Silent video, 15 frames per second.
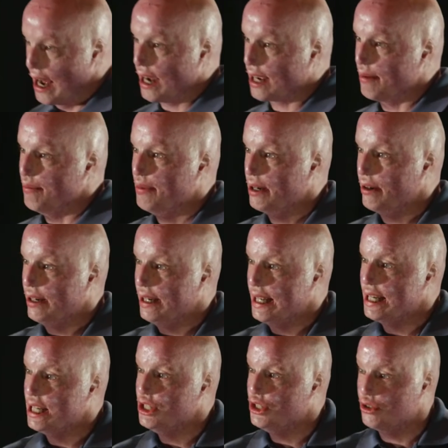not comparing
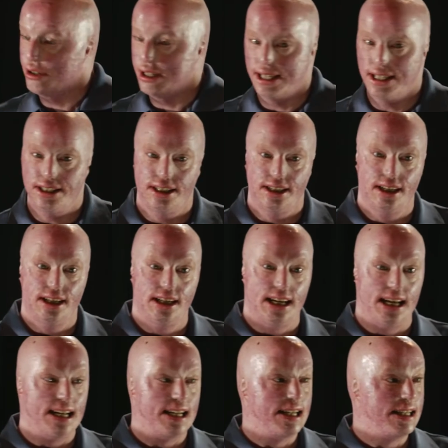injuries,
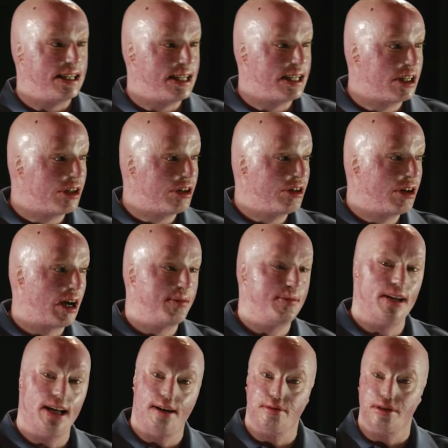and in here,
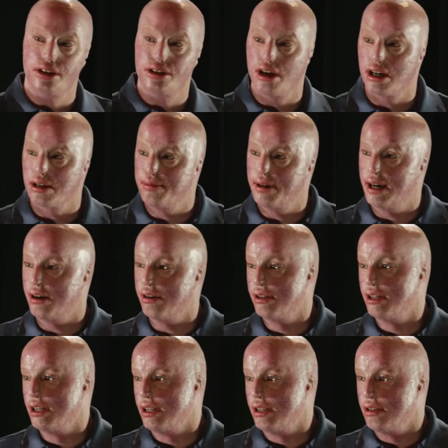I'm going to talk
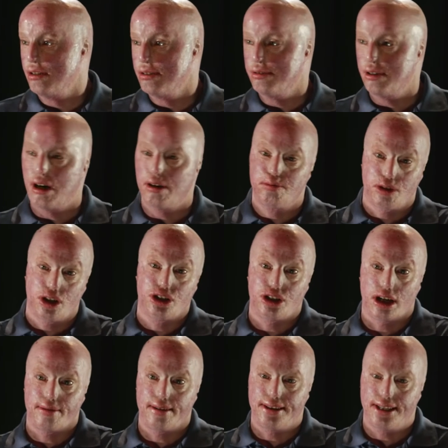about
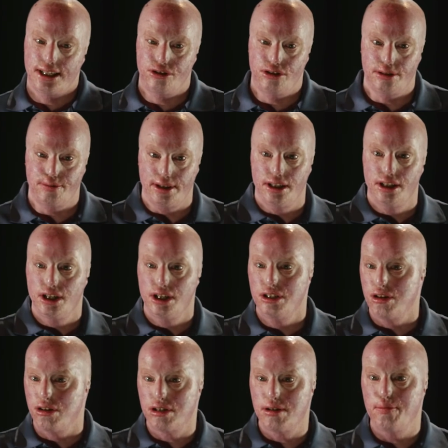the injuries, but
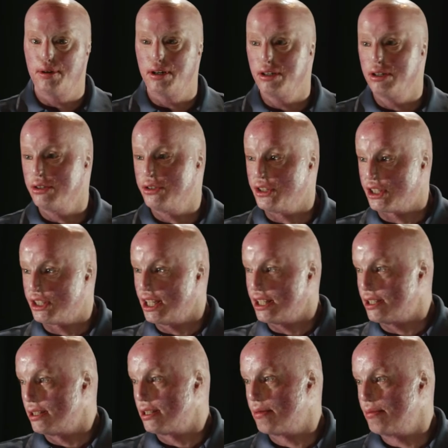don't compare your
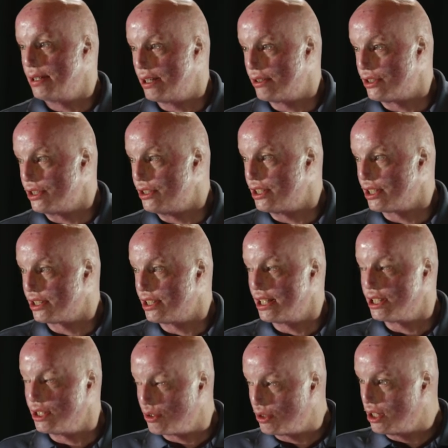success to somebody else's
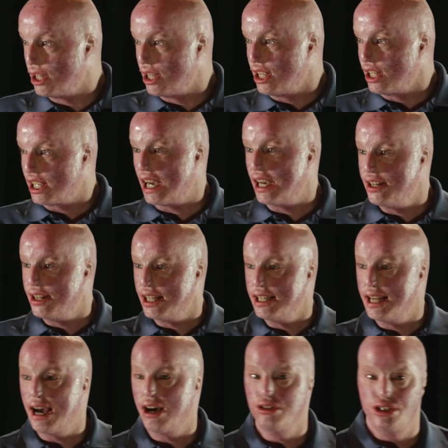success is kind of the
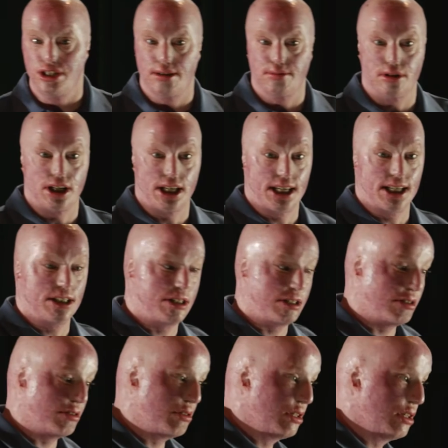analogy I'm going to get
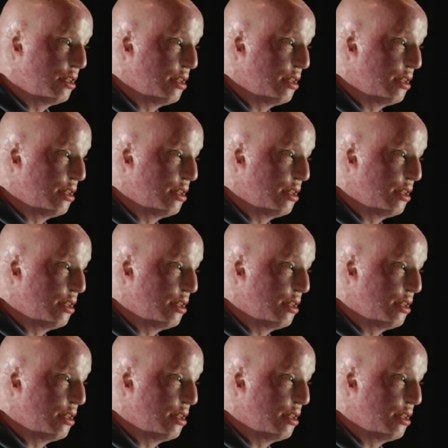to.